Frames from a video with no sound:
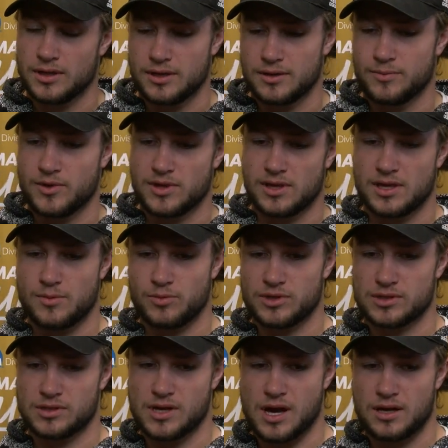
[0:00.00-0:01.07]
I think that
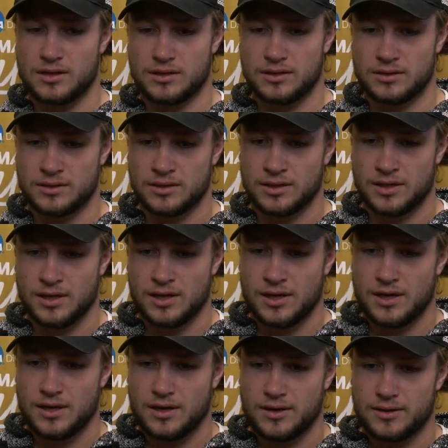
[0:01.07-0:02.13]
means a lot.
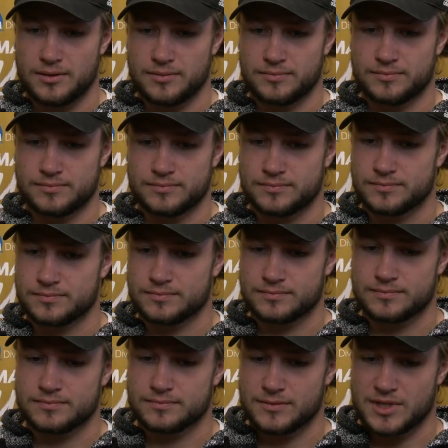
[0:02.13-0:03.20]
And
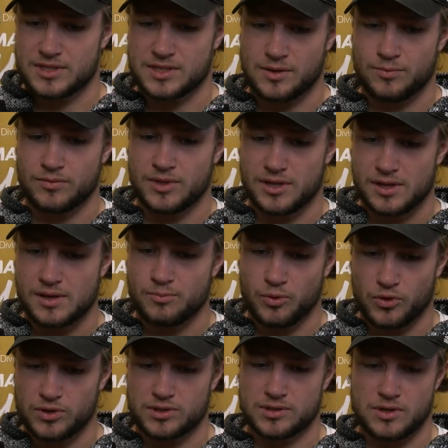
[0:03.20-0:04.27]
that's something that
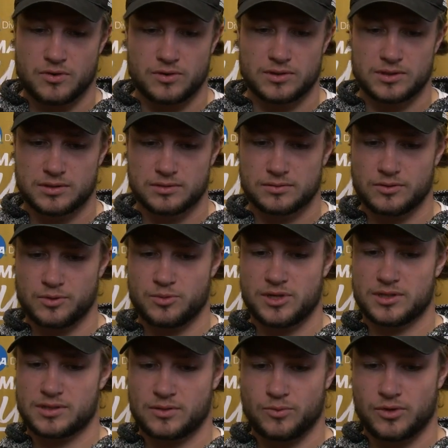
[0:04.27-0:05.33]
Emporia is always going to
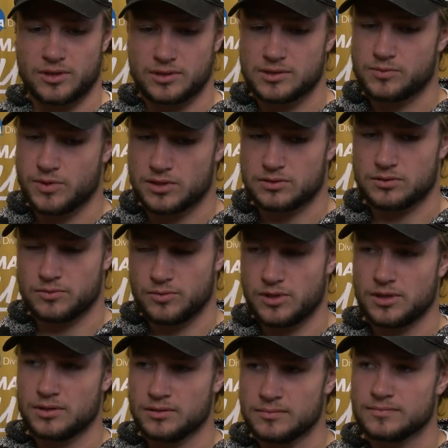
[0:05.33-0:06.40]
be somewhere that's special to me,
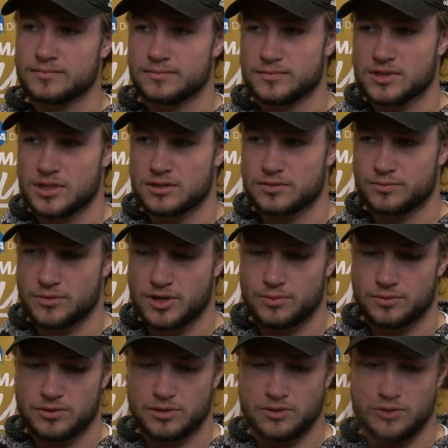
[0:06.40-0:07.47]
and it's awesome to be
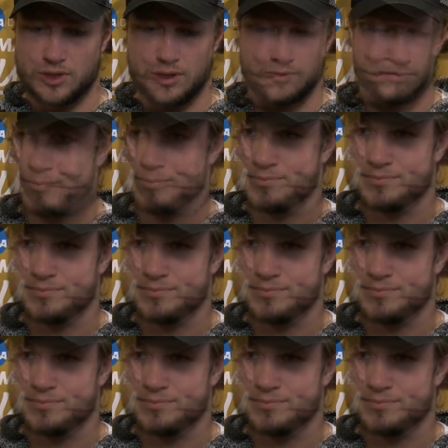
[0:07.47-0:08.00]
able to do that.